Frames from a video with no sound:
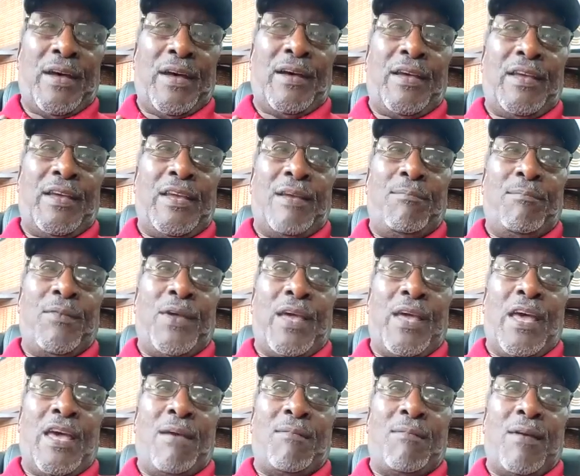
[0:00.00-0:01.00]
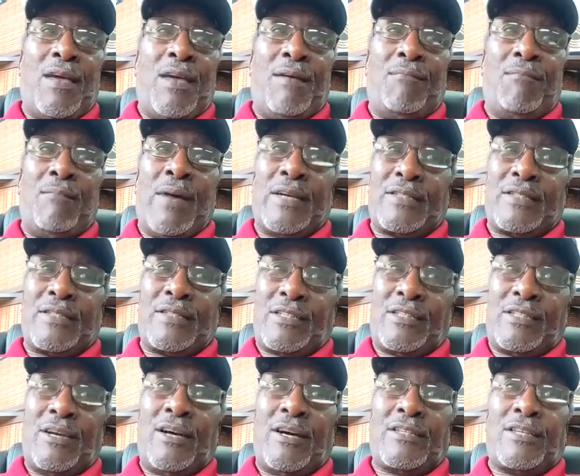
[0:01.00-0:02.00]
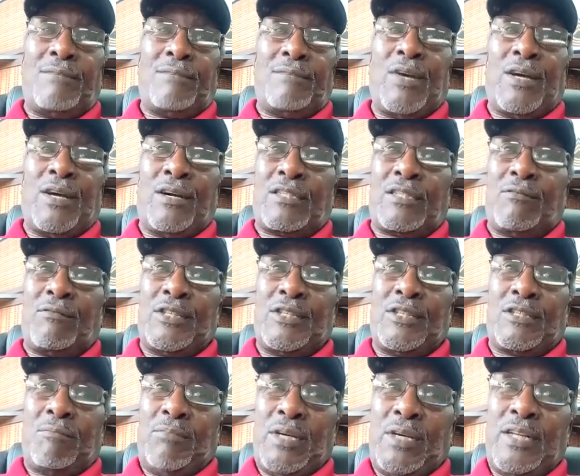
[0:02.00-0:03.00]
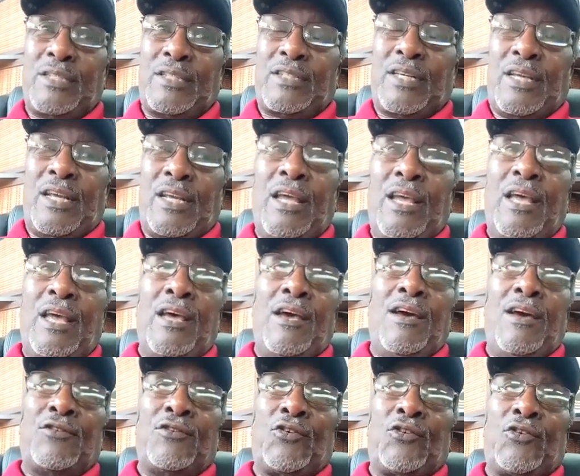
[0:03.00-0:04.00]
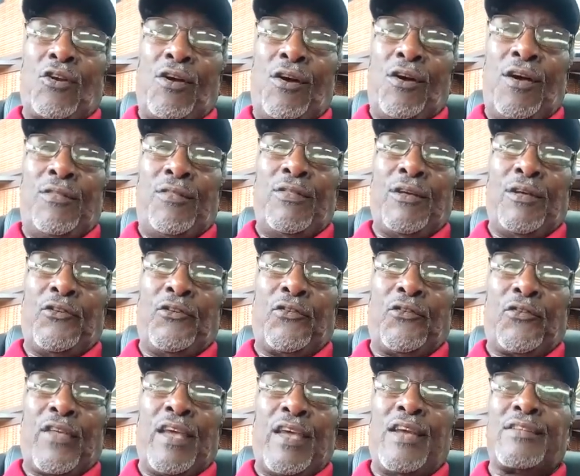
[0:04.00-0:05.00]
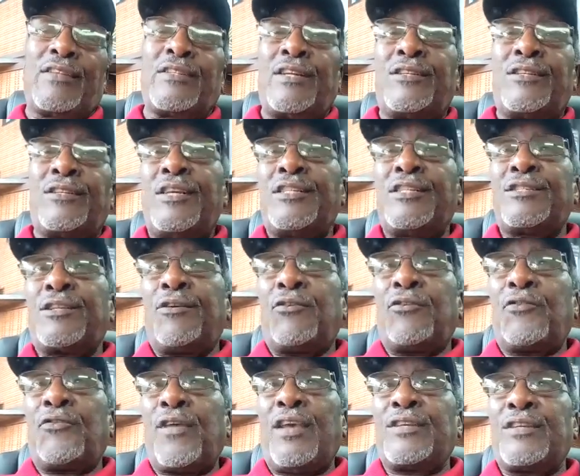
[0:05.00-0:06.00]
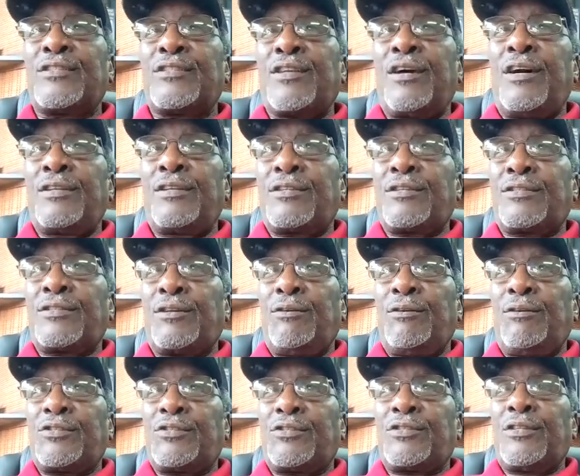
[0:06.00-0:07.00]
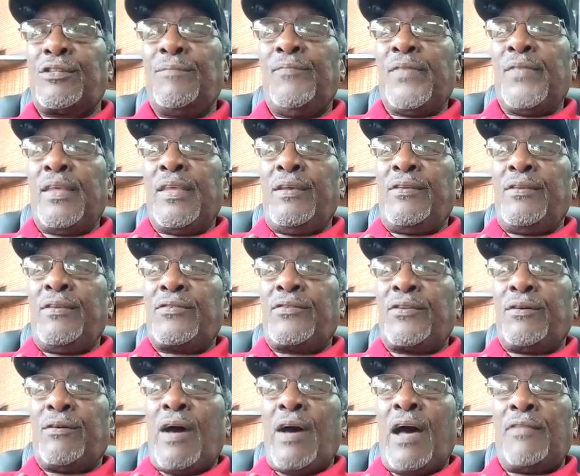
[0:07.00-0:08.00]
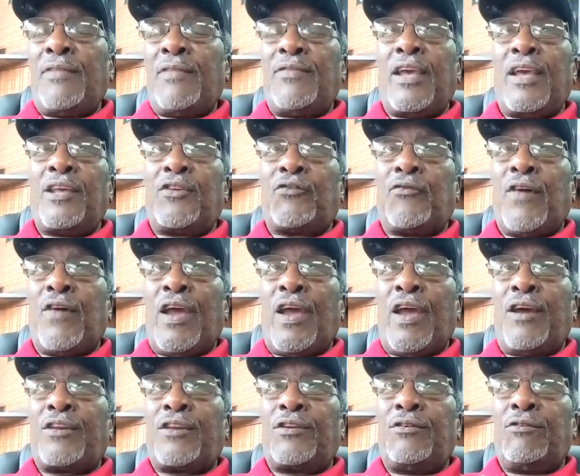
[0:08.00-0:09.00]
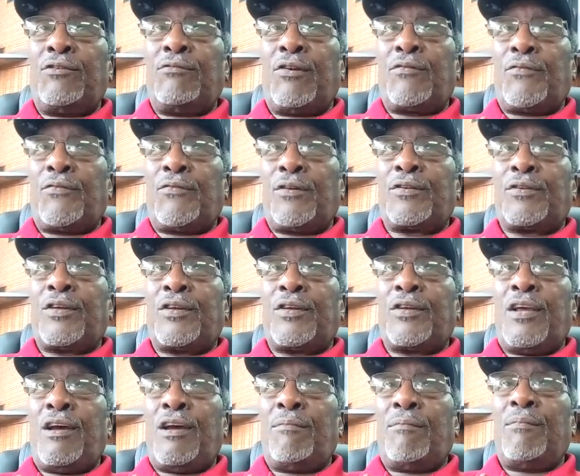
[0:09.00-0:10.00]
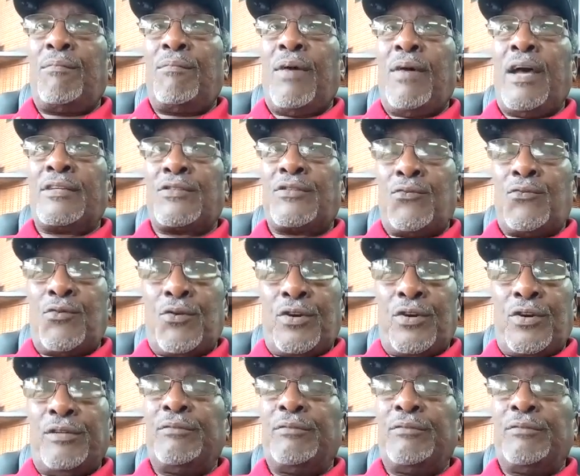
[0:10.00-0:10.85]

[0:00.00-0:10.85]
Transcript: He became a master sergeant because of his ability to learn those things and teach those things to other soldiers. So I think it's fair to refer to him as a warrior.